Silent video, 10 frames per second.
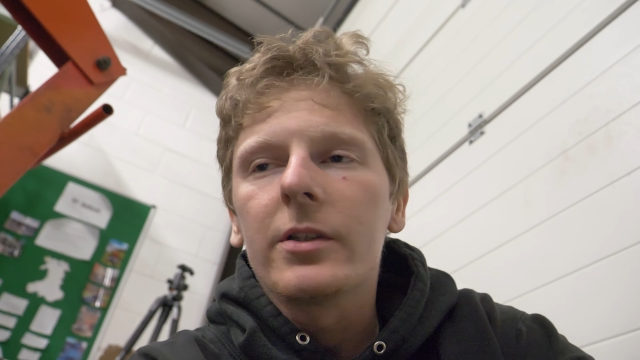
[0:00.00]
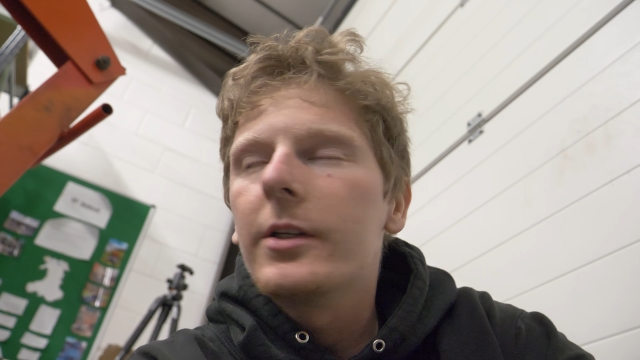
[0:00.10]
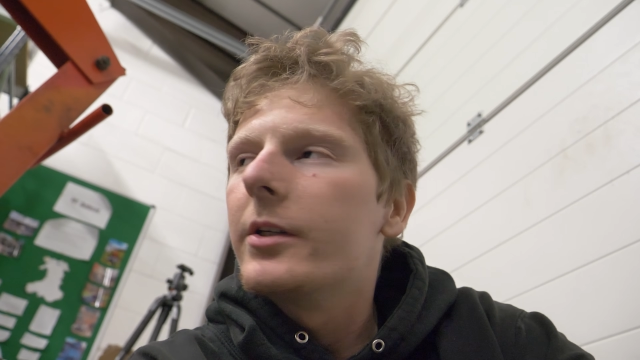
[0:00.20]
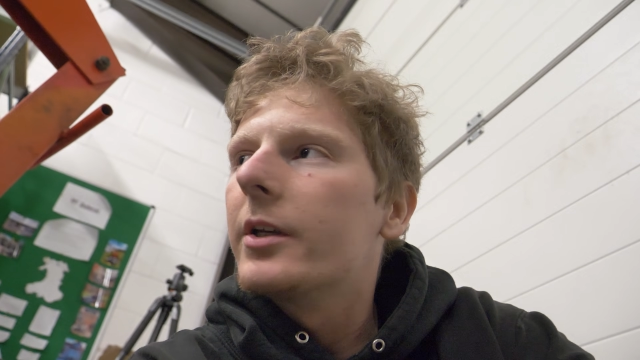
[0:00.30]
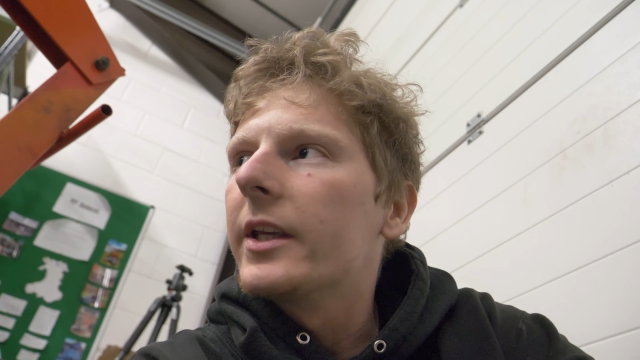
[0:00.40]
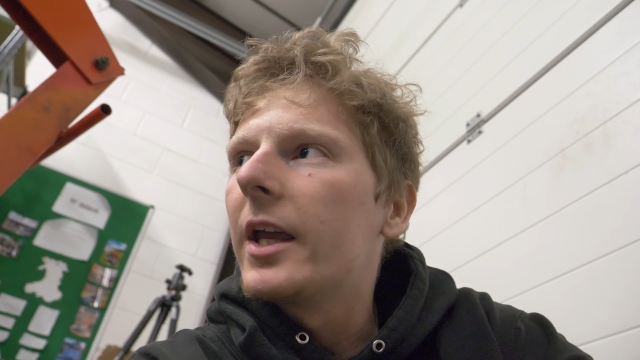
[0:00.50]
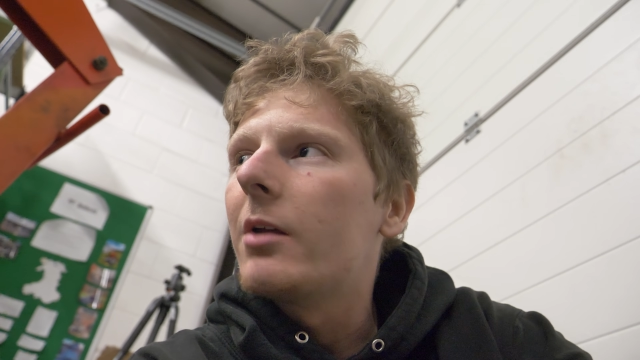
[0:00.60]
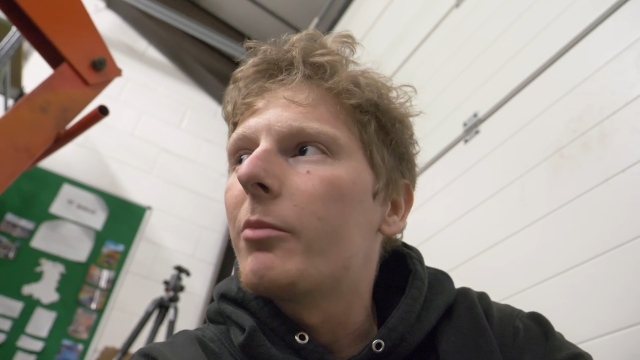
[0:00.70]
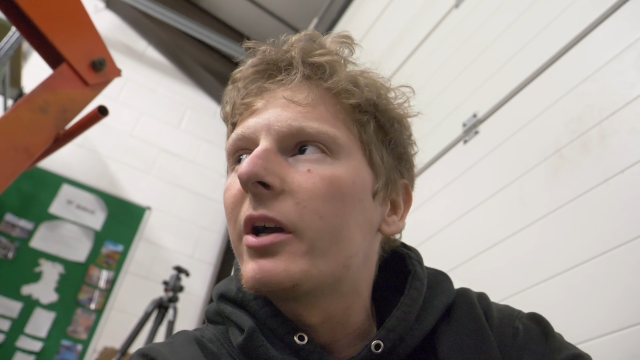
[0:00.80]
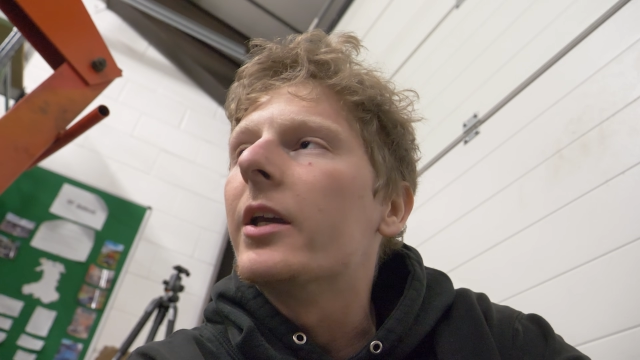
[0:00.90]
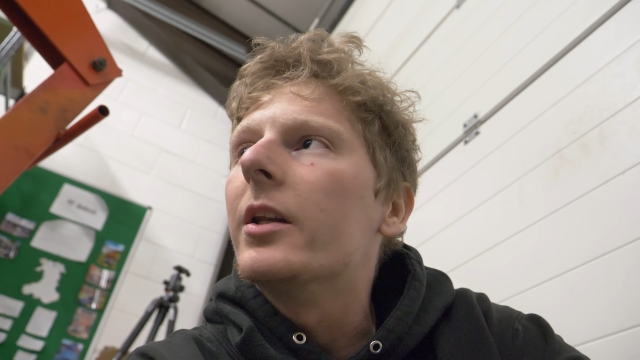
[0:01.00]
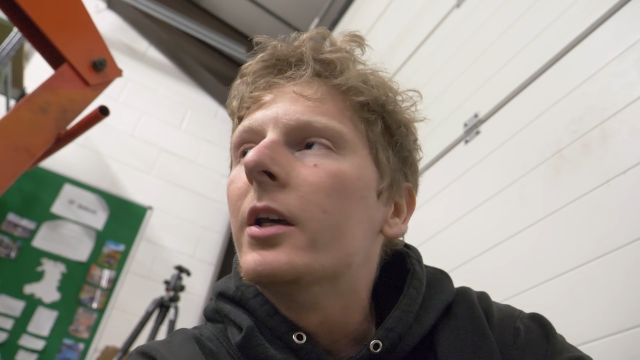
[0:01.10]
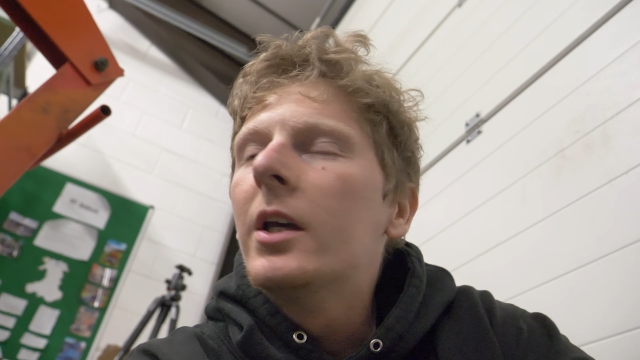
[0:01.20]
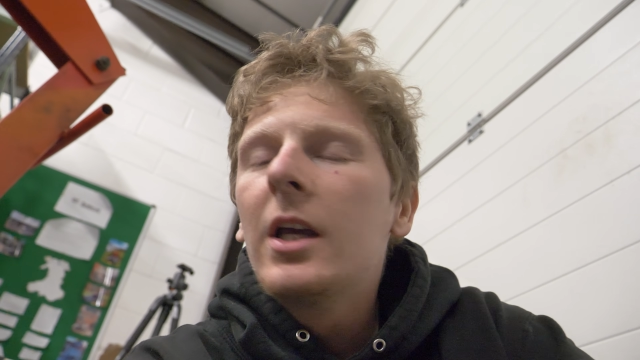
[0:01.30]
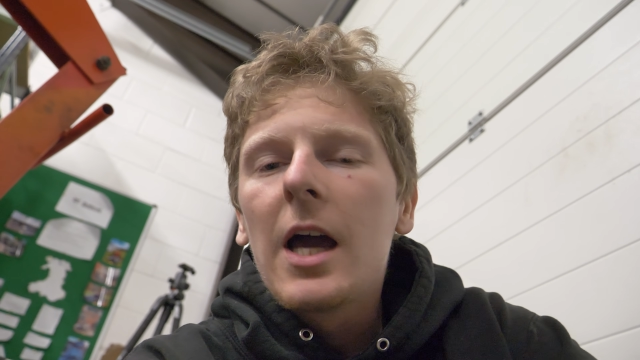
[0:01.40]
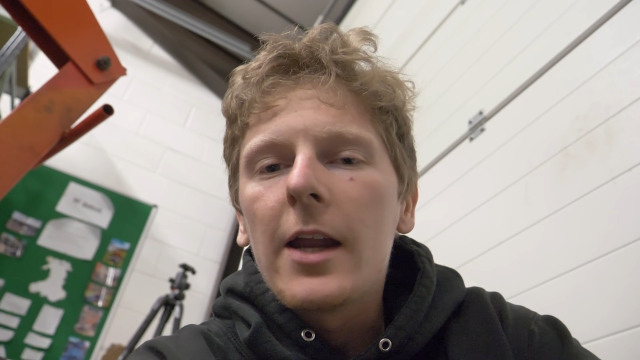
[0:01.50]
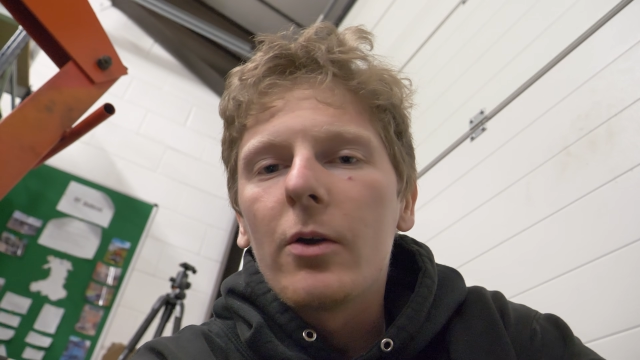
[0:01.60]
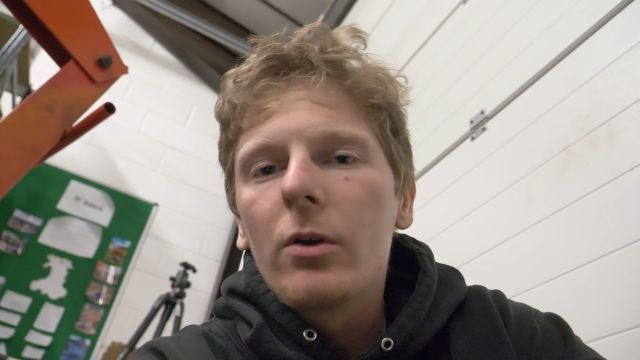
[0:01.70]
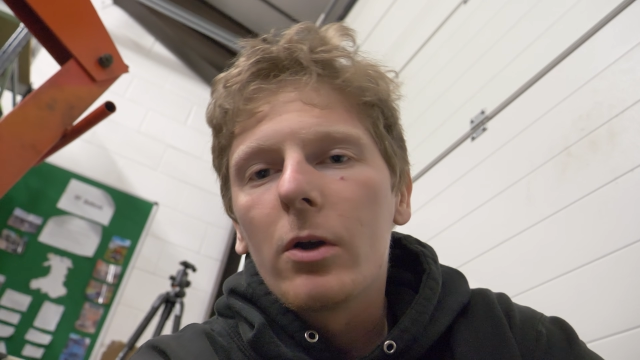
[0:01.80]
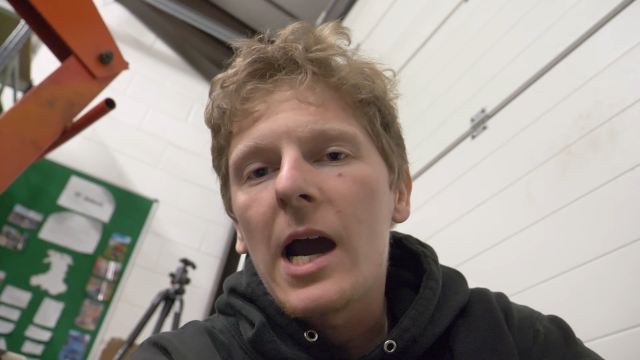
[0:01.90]
leak and get it back in. I
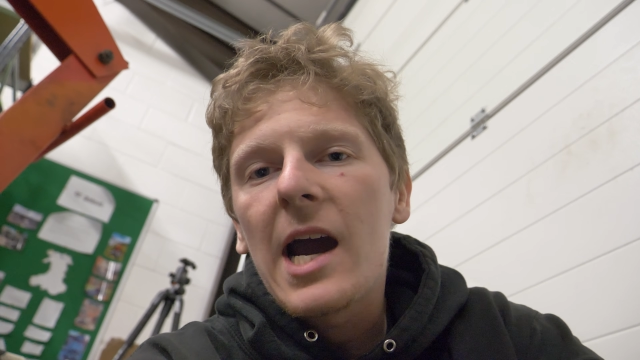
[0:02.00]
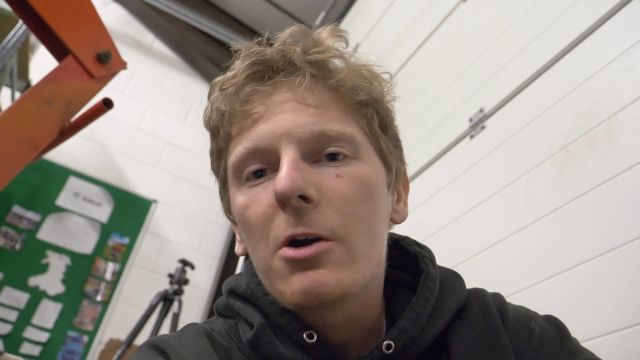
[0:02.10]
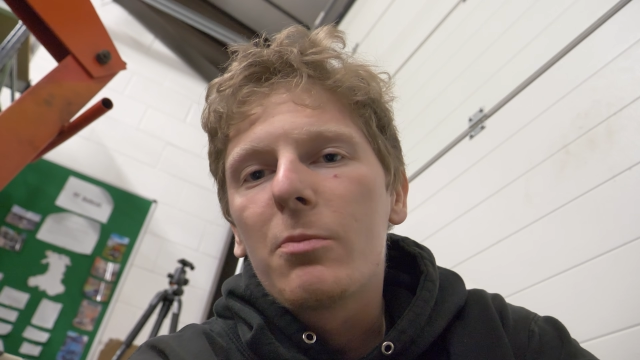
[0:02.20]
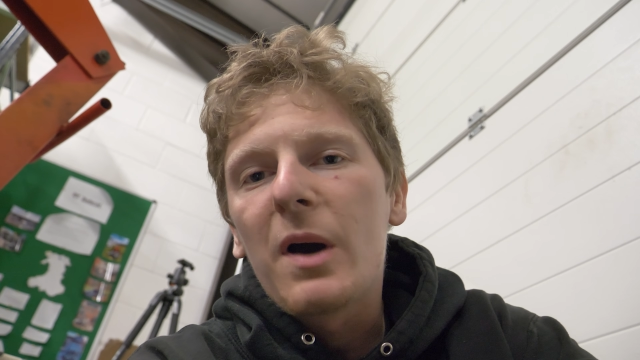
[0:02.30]
don't know how